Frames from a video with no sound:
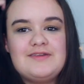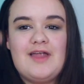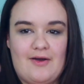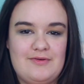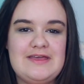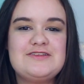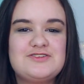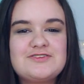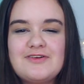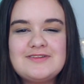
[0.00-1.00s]
No, he
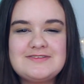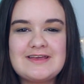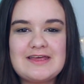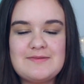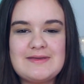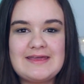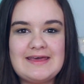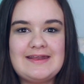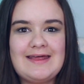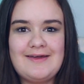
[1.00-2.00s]
just started singing to me
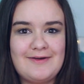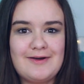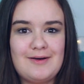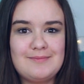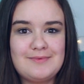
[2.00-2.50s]
again and I hung up.